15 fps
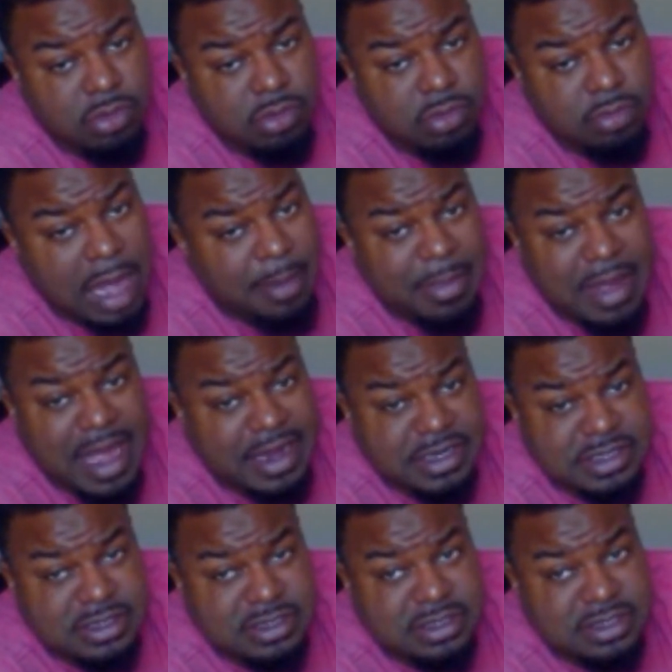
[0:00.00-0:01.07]
my mind
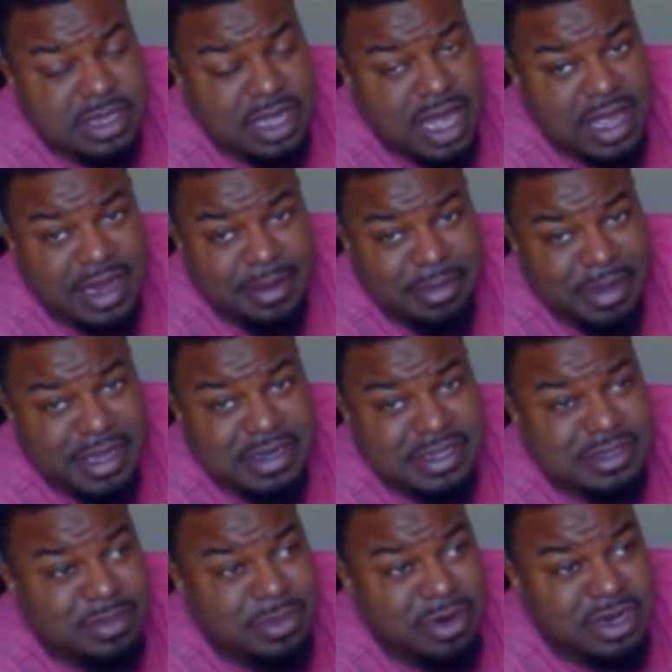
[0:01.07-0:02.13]
is, I got a meeting this
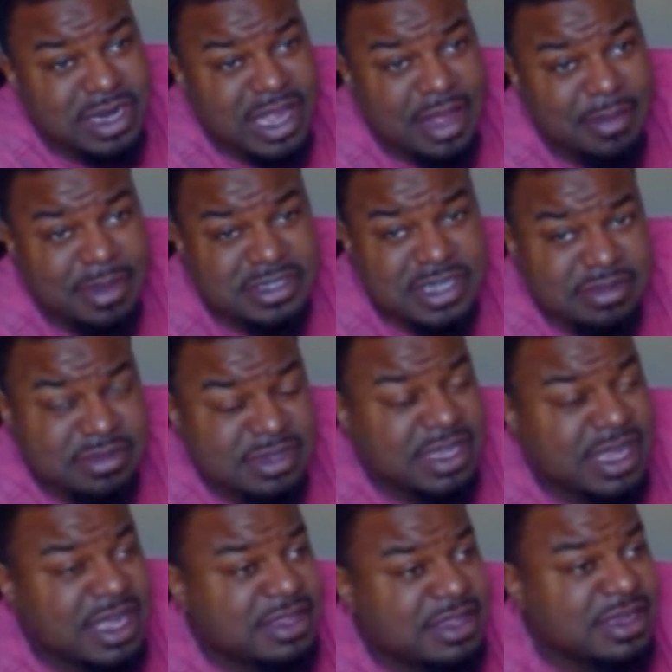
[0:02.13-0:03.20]
morning. I got my stuff
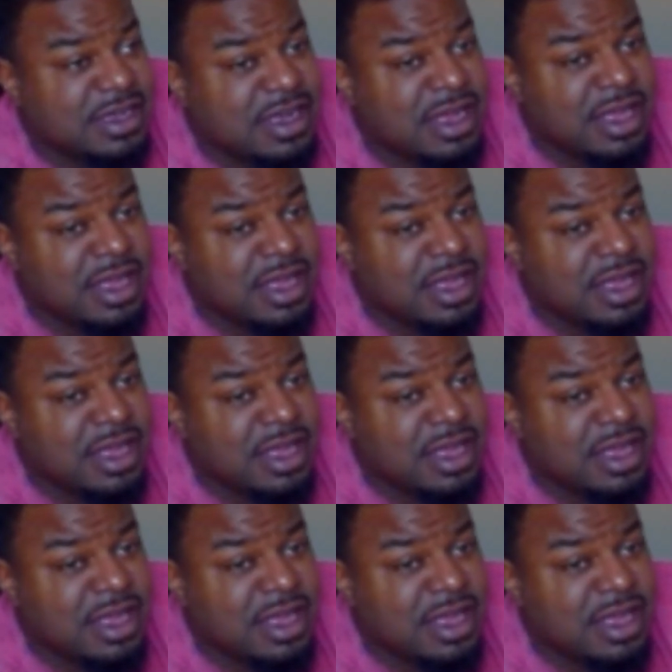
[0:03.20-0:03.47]
together.